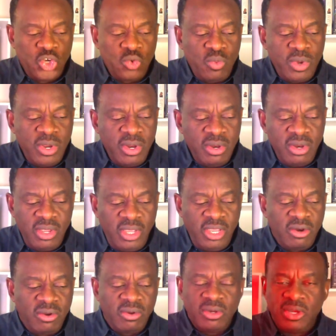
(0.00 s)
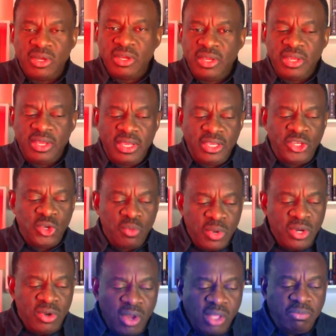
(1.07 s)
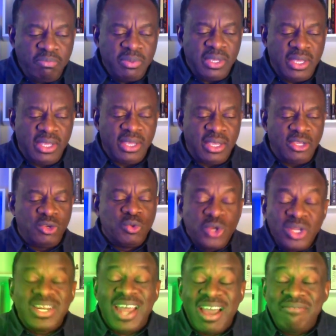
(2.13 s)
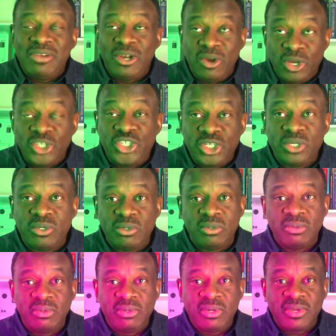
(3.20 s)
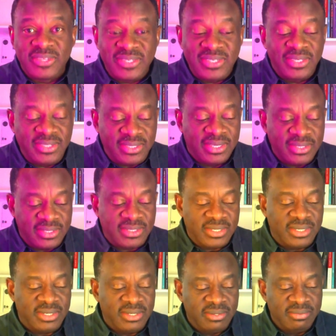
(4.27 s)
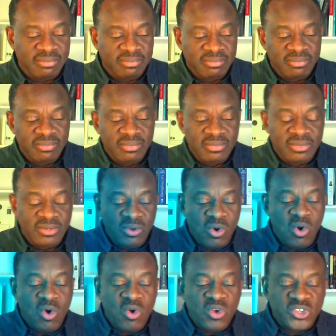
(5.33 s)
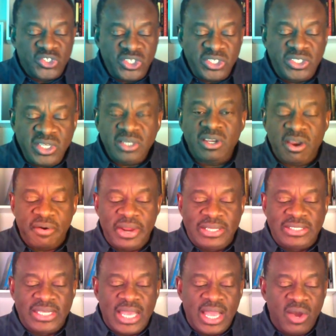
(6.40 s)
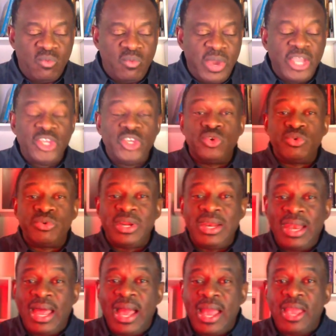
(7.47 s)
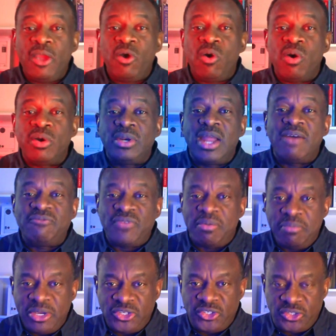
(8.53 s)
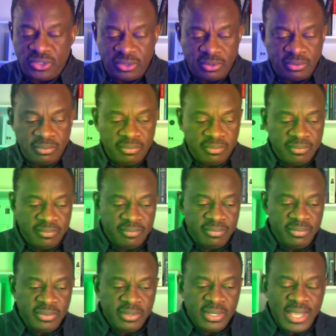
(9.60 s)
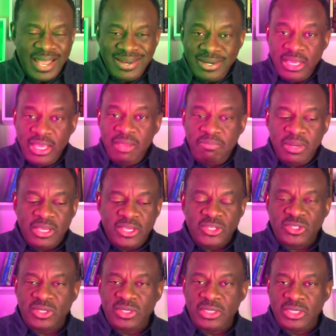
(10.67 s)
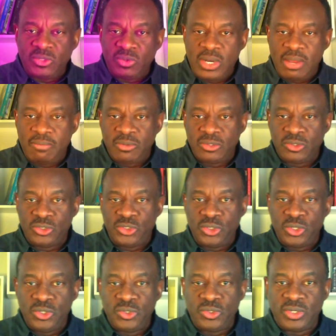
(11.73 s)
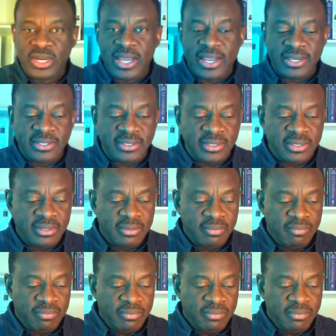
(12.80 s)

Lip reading: You will not have a logical consistency or consistent character when you rely on affirmation. And the implication is what I'm going to show you tonight.